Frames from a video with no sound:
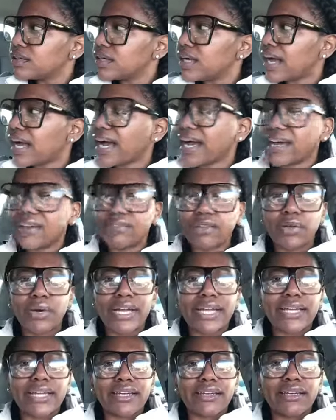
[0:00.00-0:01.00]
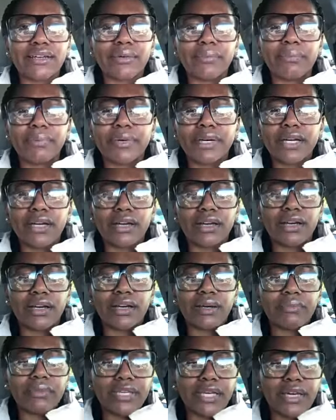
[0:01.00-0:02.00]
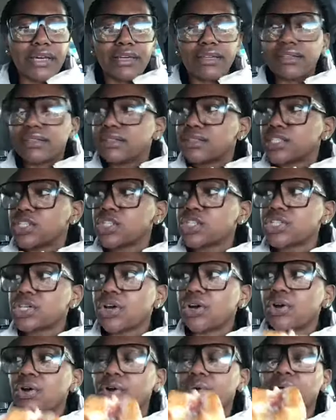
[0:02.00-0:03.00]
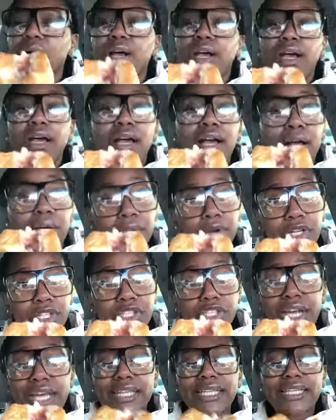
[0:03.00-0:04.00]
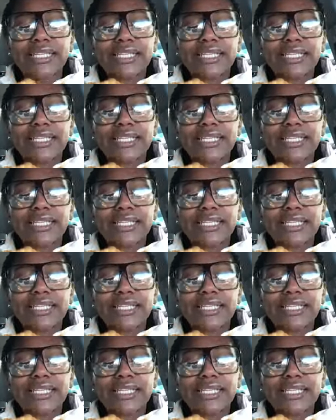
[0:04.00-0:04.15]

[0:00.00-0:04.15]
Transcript: I have no idea, but um, yeah. So I'm gonna try this.